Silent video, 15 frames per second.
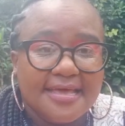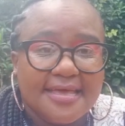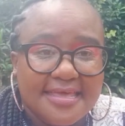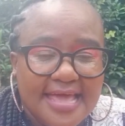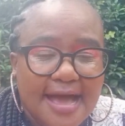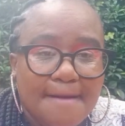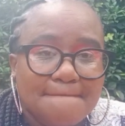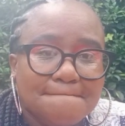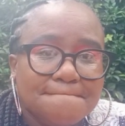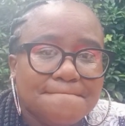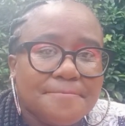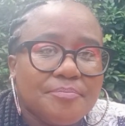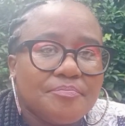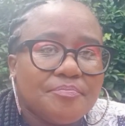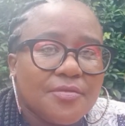Yeah.
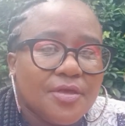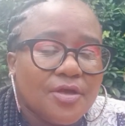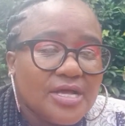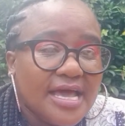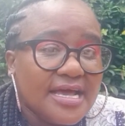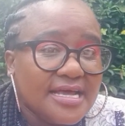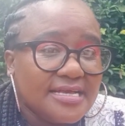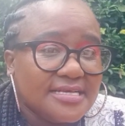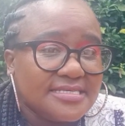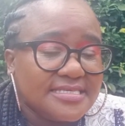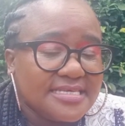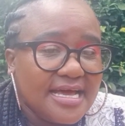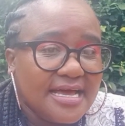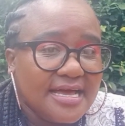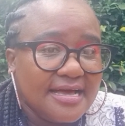And
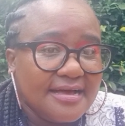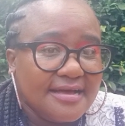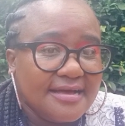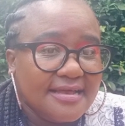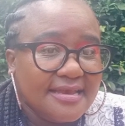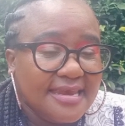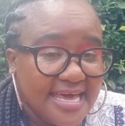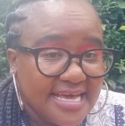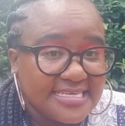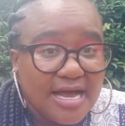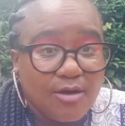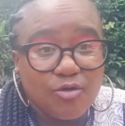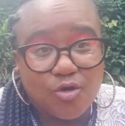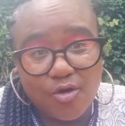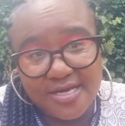later I
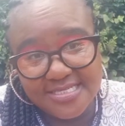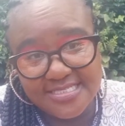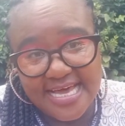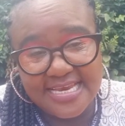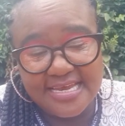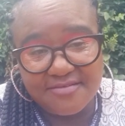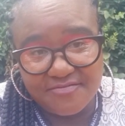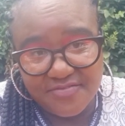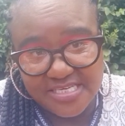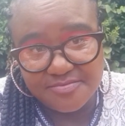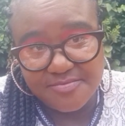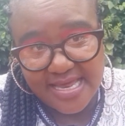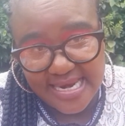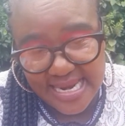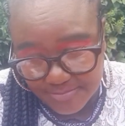will go inside and fetch
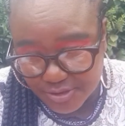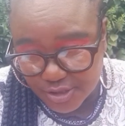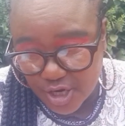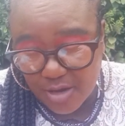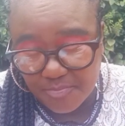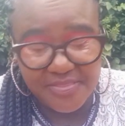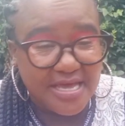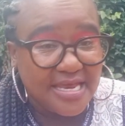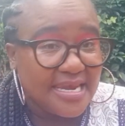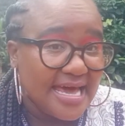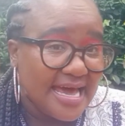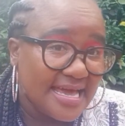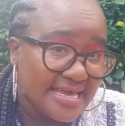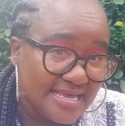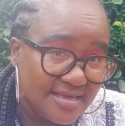my laptop. Then
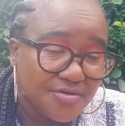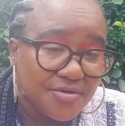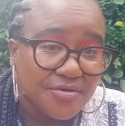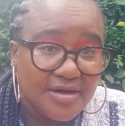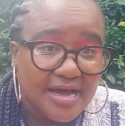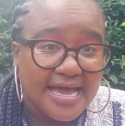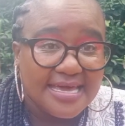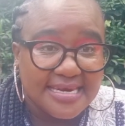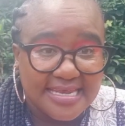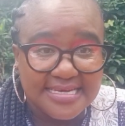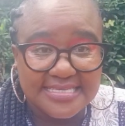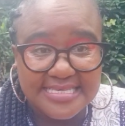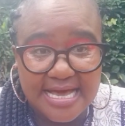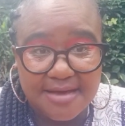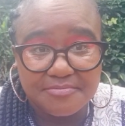I
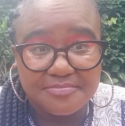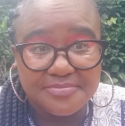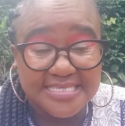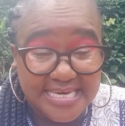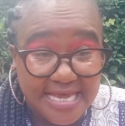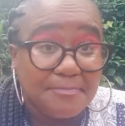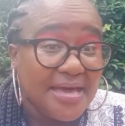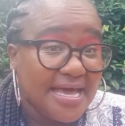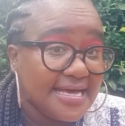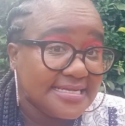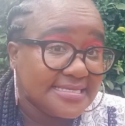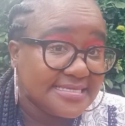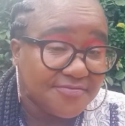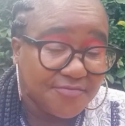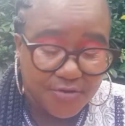read some
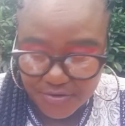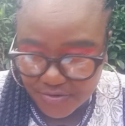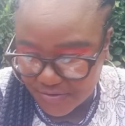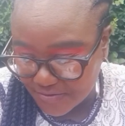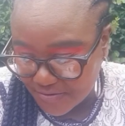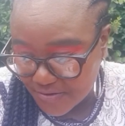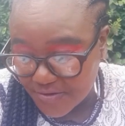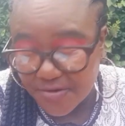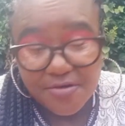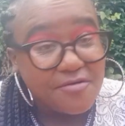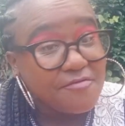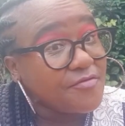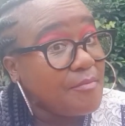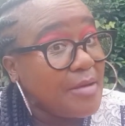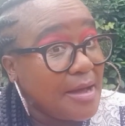snippets for you
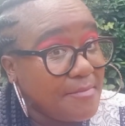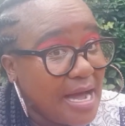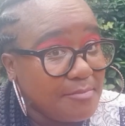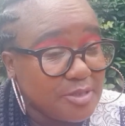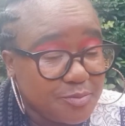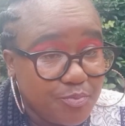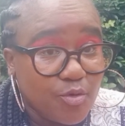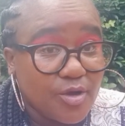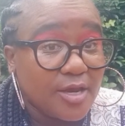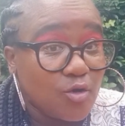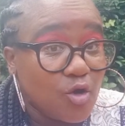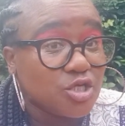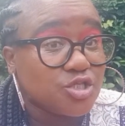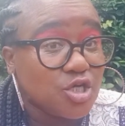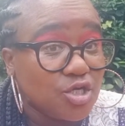from my mom's book, and
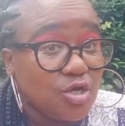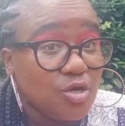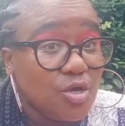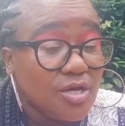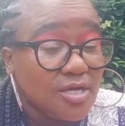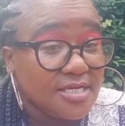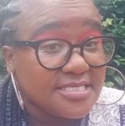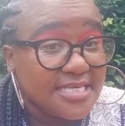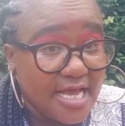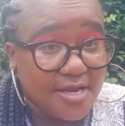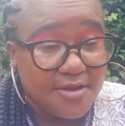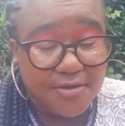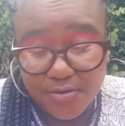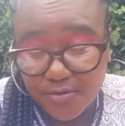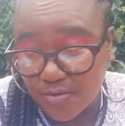also tell
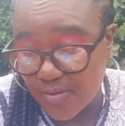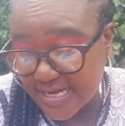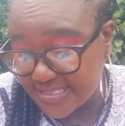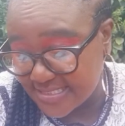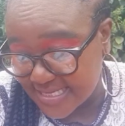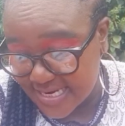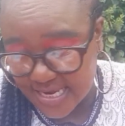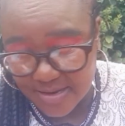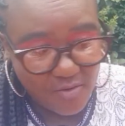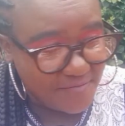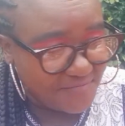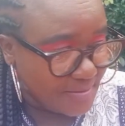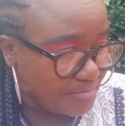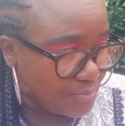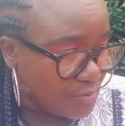you what's the name of
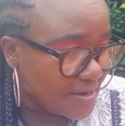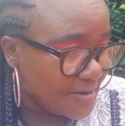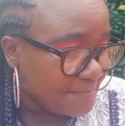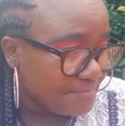the book.